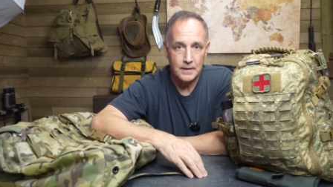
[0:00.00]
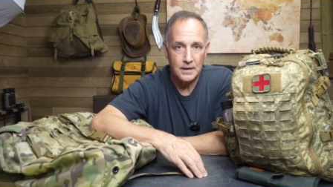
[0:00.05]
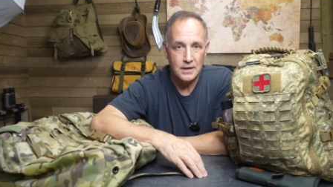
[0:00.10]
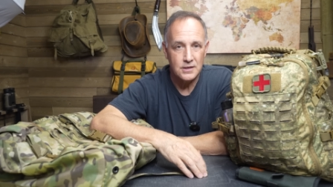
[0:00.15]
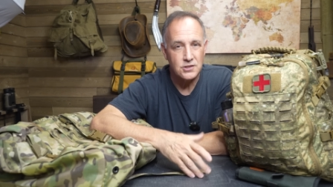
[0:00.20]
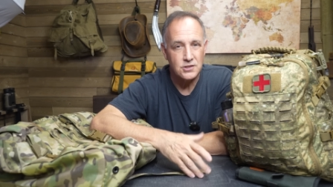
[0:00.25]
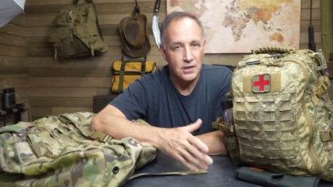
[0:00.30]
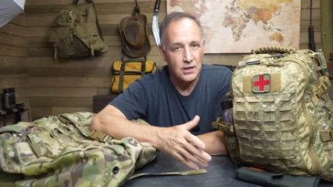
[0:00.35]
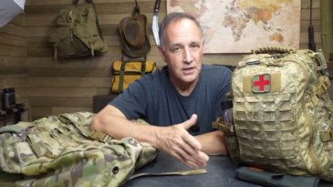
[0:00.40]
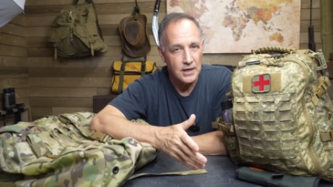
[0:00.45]

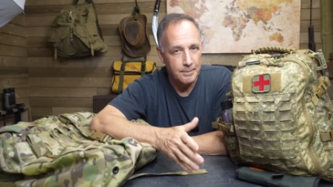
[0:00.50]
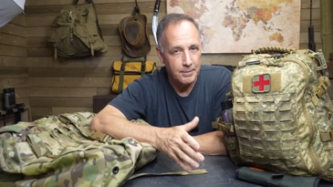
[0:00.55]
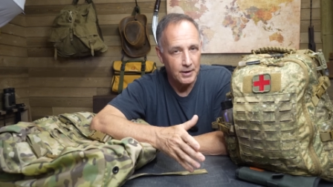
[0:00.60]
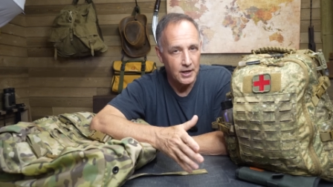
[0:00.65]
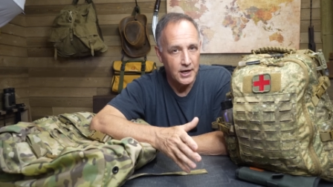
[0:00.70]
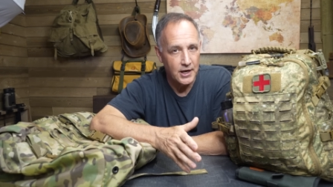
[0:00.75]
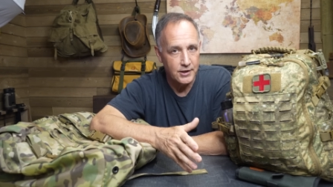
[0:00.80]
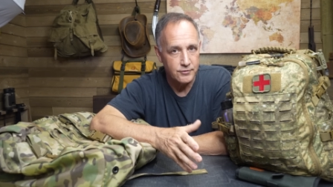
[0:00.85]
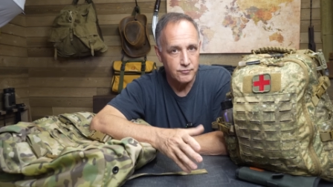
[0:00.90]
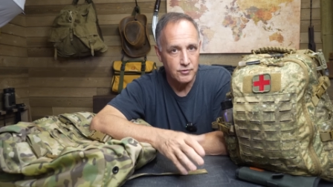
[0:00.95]
It's a
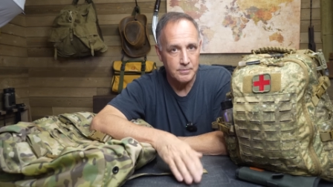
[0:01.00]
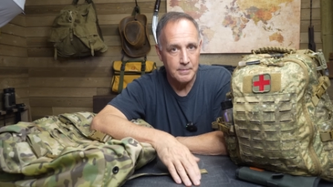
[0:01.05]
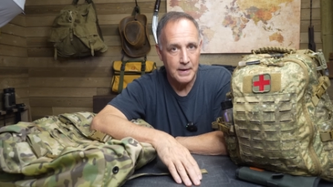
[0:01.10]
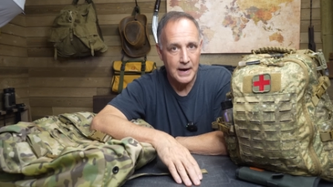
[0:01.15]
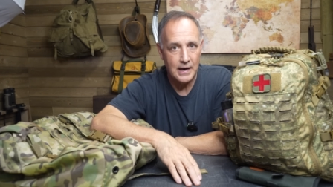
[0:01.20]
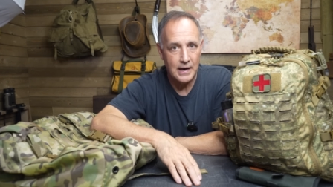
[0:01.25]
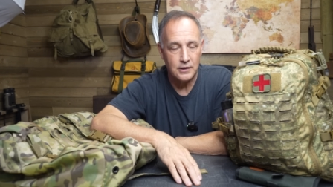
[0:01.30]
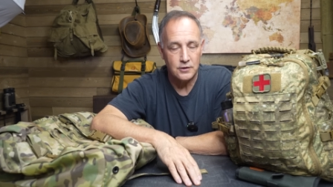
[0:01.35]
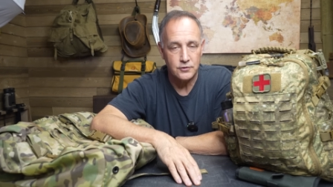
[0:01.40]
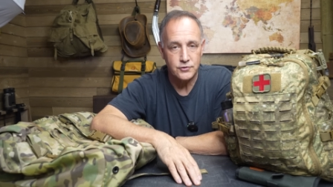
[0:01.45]
couple of hundred
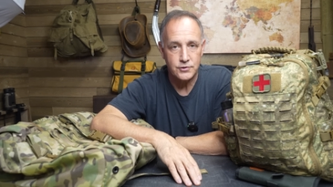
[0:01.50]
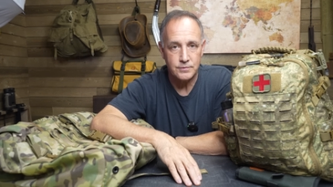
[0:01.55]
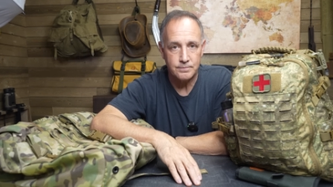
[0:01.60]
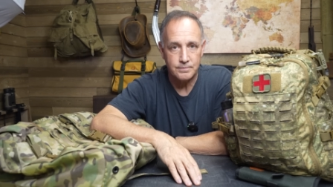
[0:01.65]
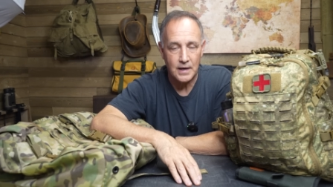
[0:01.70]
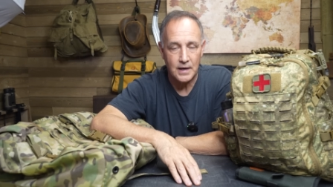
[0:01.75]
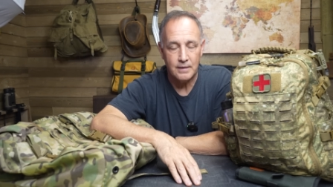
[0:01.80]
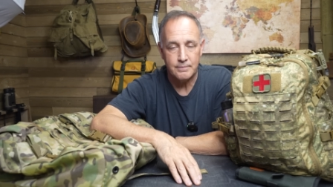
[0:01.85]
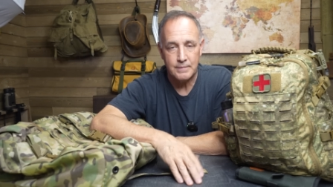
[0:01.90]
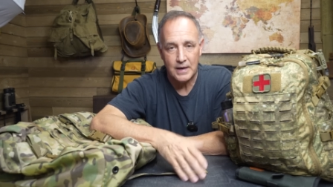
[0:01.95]
miles.
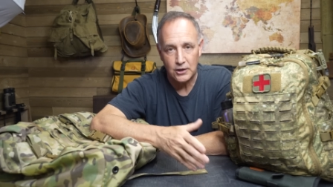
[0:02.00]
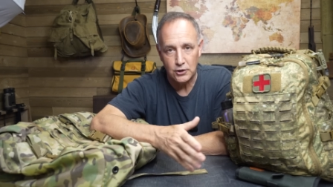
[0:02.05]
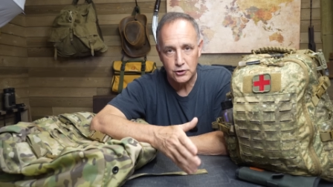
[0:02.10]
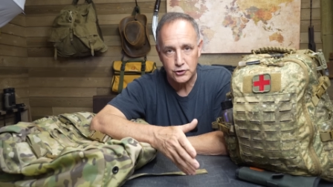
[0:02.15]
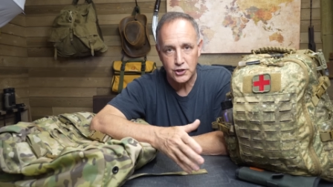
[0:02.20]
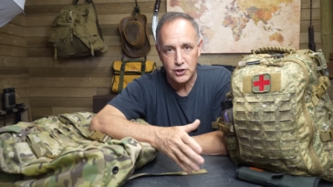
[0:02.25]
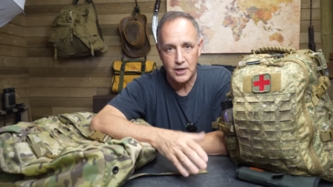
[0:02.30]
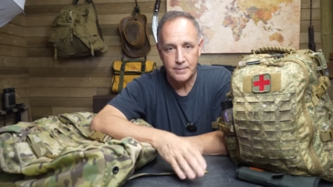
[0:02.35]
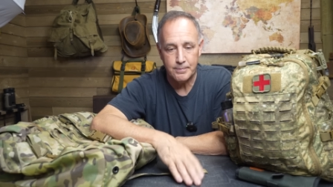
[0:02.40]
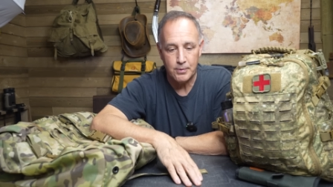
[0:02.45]
I, I
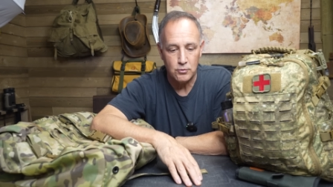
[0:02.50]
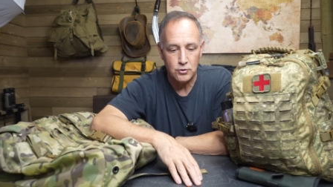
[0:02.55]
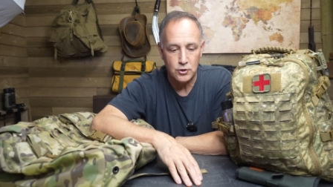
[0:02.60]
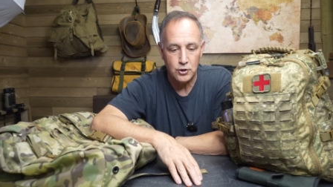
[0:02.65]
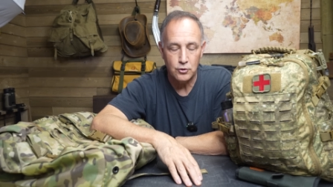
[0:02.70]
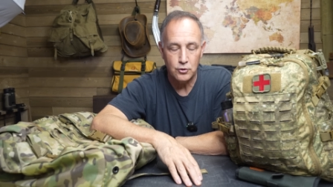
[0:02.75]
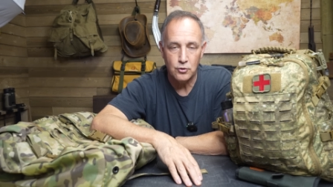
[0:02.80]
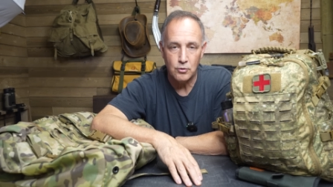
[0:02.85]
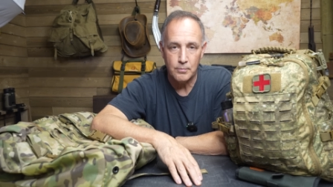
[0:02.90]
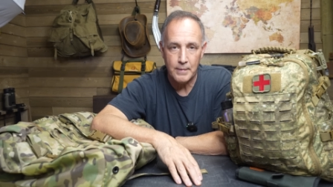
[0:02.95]
looked it up on
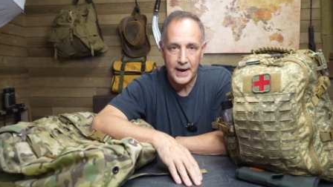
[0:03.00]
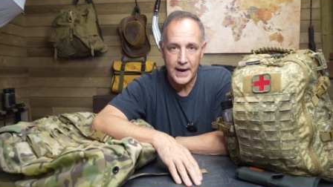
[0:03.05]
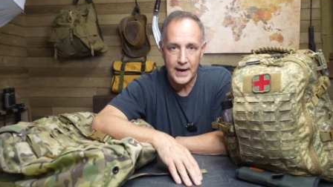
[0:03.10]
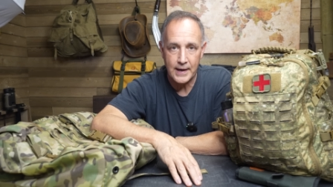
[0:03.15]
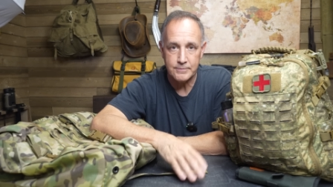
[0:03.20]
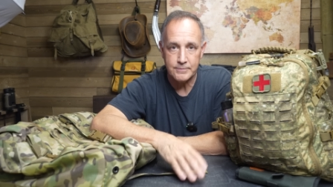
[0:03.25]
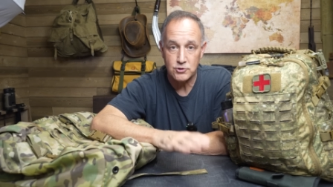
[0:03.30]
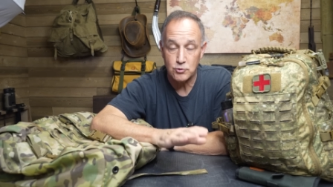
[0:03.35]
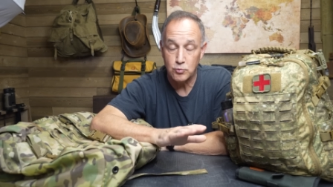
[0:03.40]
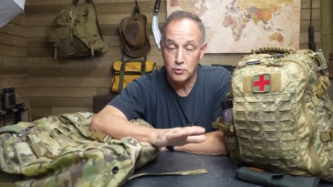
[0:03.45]
Google
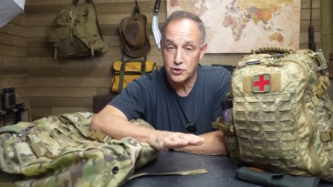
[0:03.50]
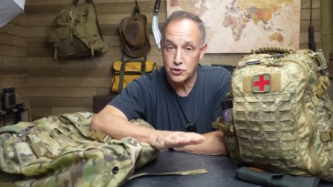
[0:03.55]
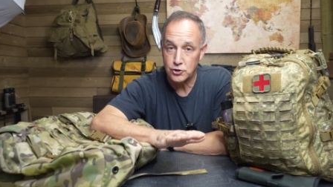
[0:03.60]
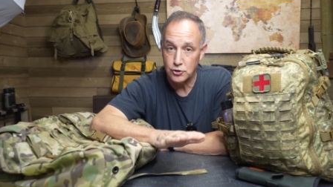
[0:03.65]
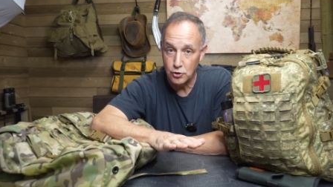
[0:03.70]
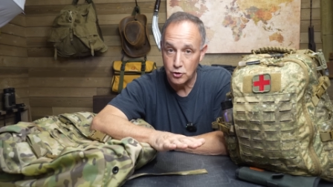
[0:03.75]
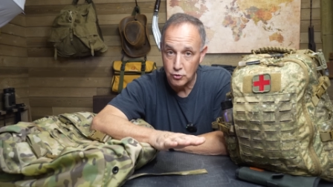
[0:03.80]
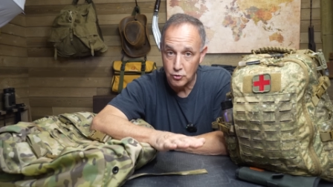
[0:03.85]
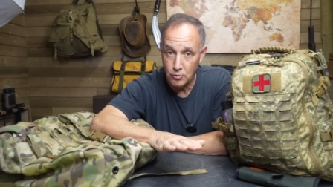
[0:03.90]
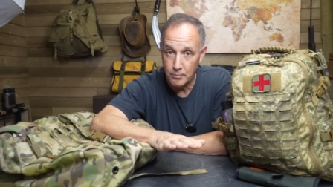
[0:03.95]
Maps,
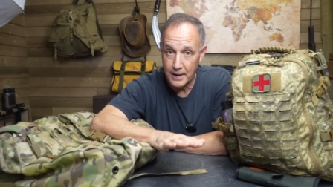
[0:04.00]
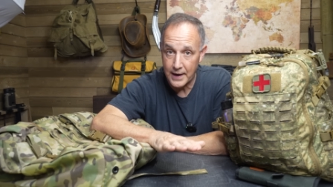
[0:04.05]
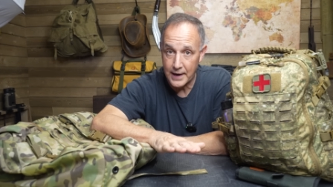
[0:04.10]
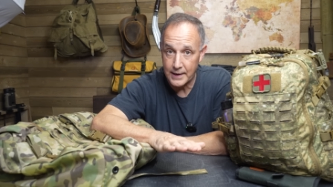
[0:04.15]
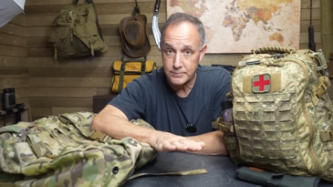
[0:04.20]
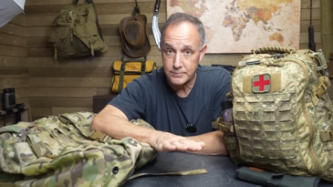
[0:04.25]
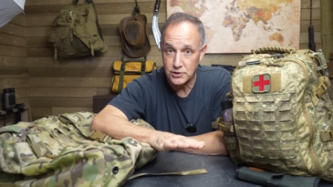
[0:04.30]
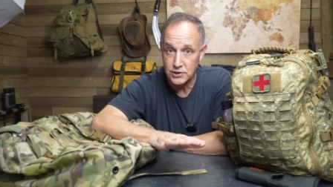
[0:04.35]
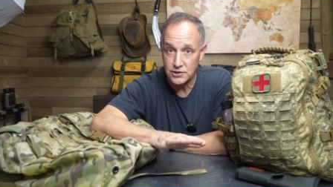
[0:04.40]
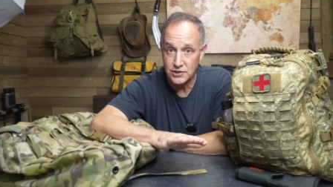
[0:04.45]
which Google
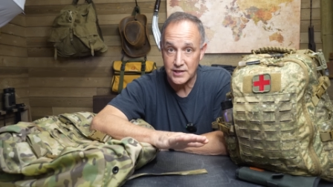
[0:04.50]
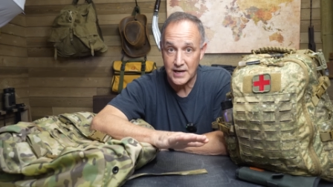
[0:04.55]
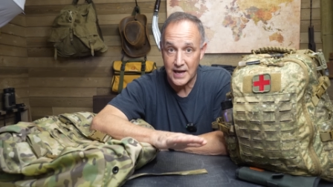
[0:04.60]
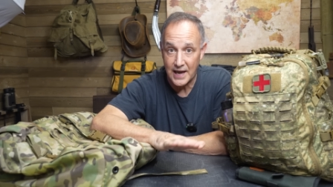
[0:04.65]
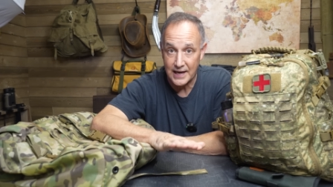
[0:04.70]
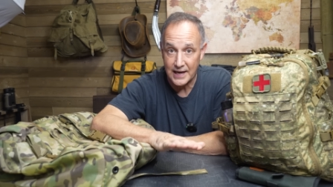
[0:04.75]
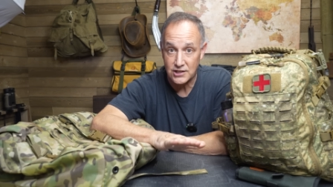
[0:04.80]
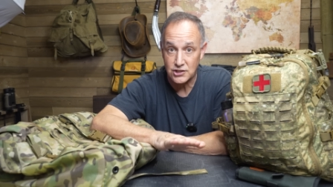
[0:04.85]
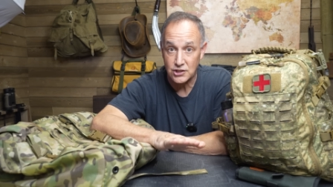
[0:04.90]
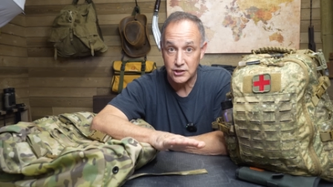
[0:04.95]
Maps is an
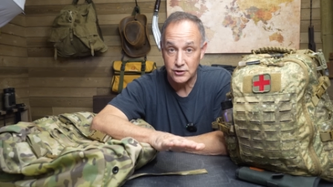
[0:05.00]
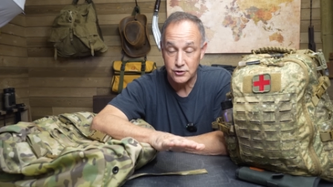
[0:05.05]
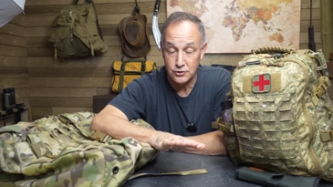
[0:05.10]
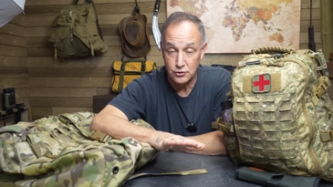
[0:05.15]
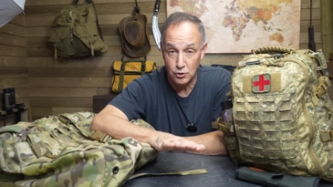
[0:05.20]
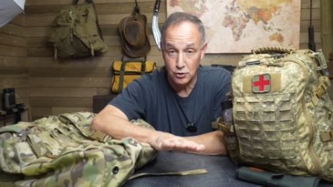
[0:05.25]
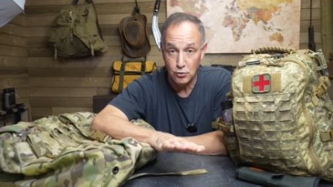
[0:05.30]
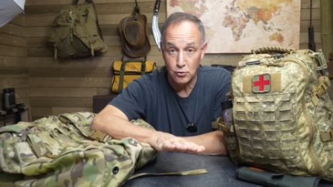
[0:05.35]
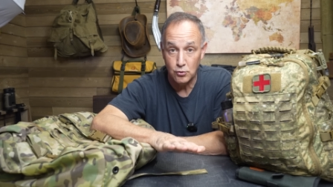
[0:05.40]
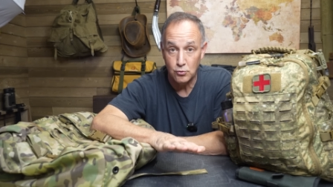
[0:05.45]

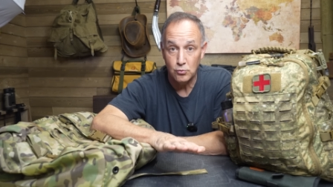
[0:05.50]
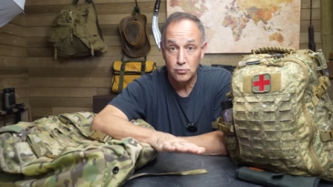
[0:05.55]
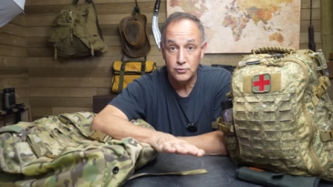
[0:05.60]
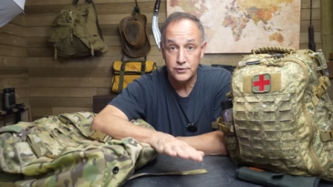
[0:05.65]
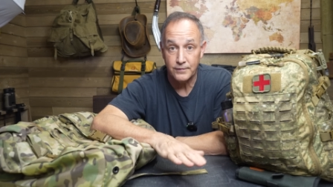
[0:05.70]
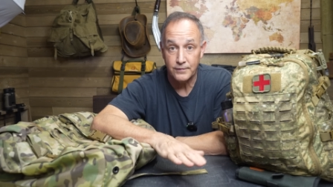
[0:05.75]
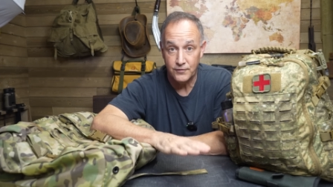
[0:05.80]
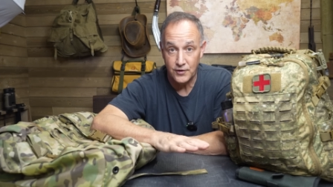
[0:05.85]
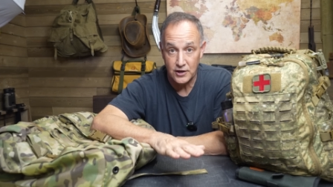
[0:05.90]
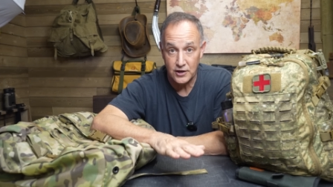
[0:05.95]
excellent tool
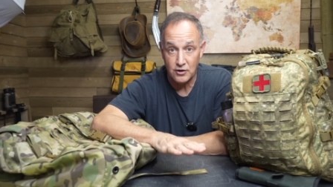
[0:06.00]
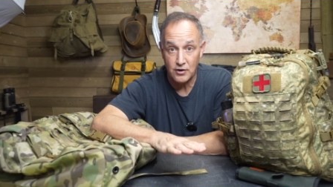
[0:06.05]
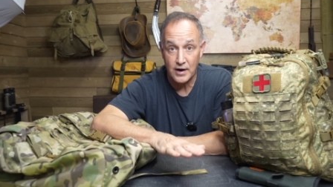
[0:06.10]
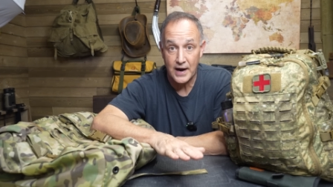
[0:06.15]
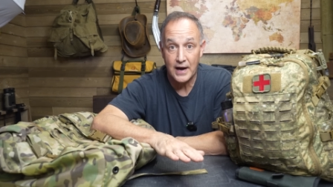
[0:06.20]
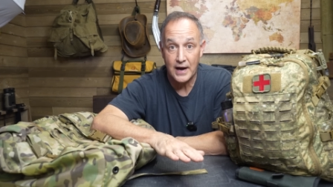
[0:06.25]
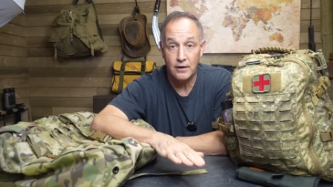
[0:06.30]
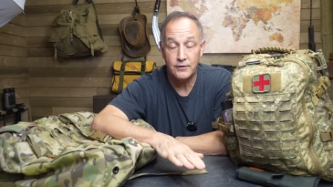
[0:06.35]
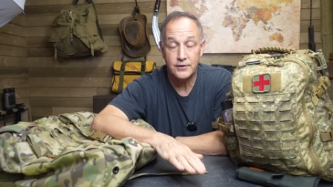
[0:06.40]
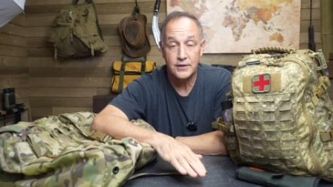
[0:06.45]
to figure
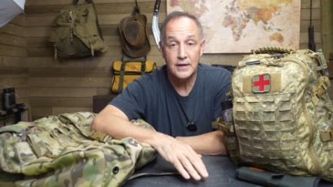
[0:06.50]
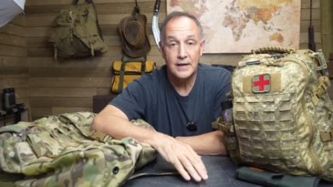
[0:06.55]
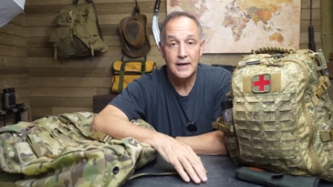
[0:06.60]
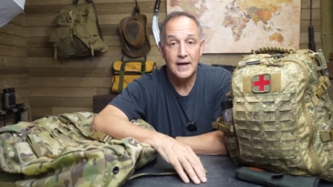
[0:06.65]
out